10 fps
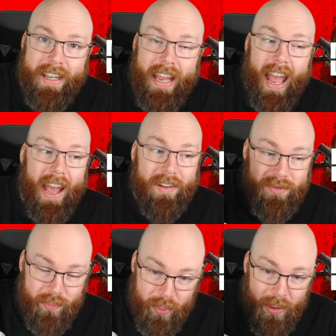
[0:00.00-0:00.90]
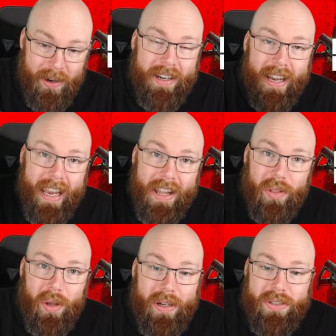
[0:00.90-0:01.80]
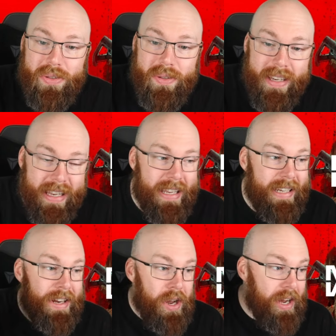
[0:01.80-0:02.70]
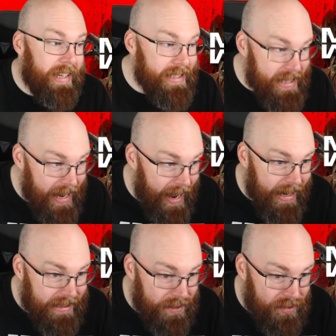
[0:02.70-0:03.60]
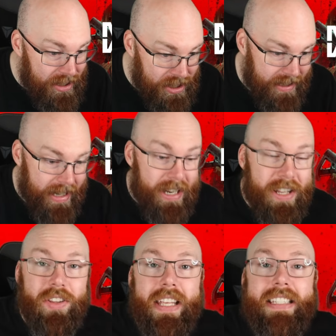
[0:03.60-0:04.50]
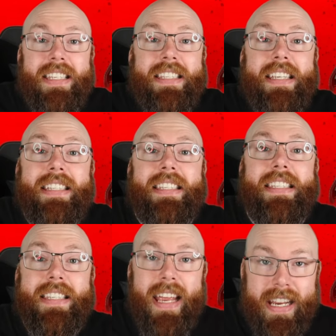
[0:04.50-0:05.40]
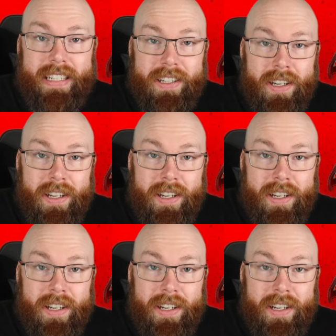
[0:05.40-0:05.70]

have put a lawsuit in against Activision. This is insane.